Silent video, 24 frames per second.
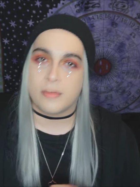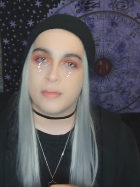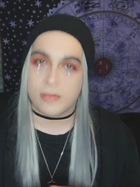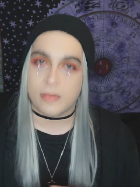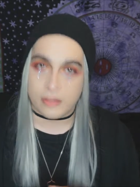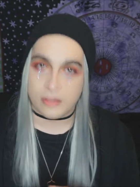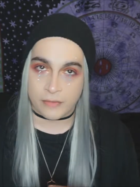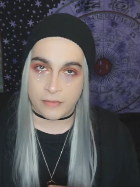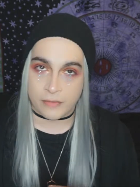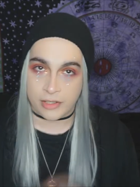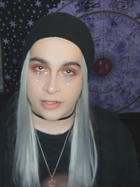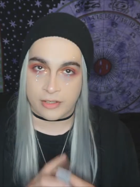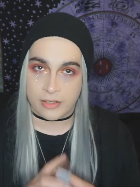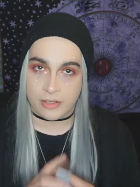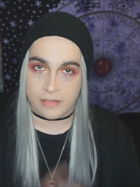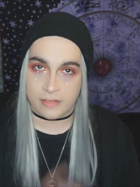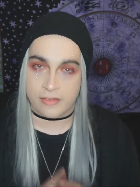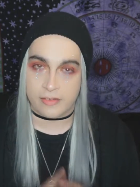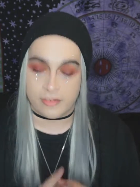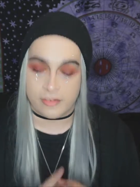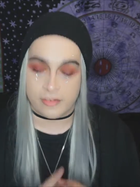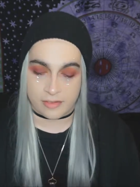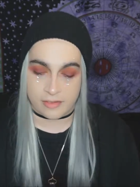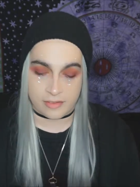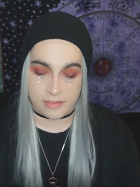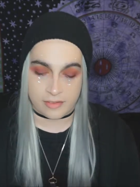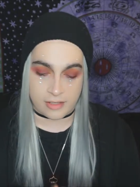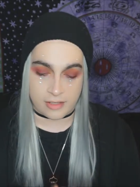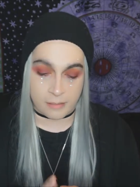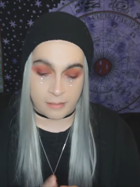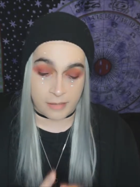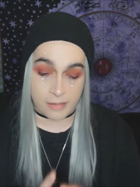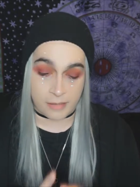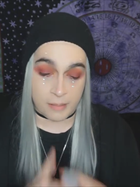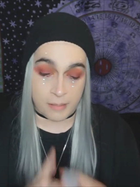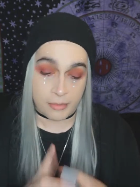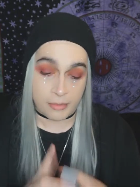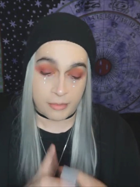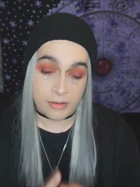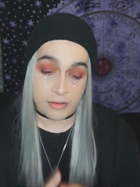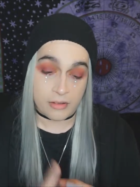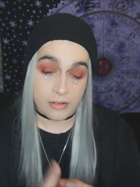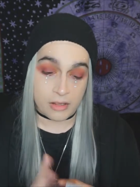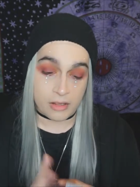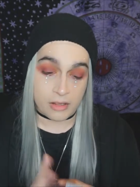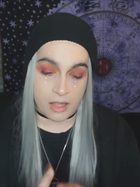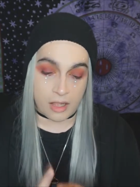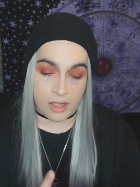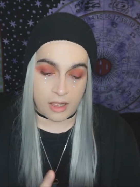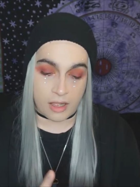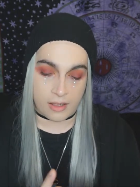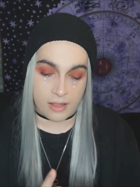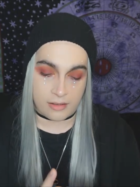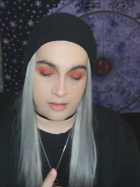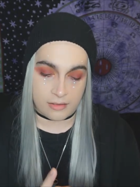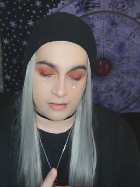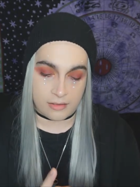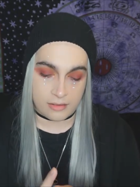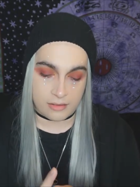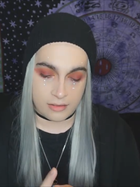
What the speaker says: me sound really narcissistic, but I put a lot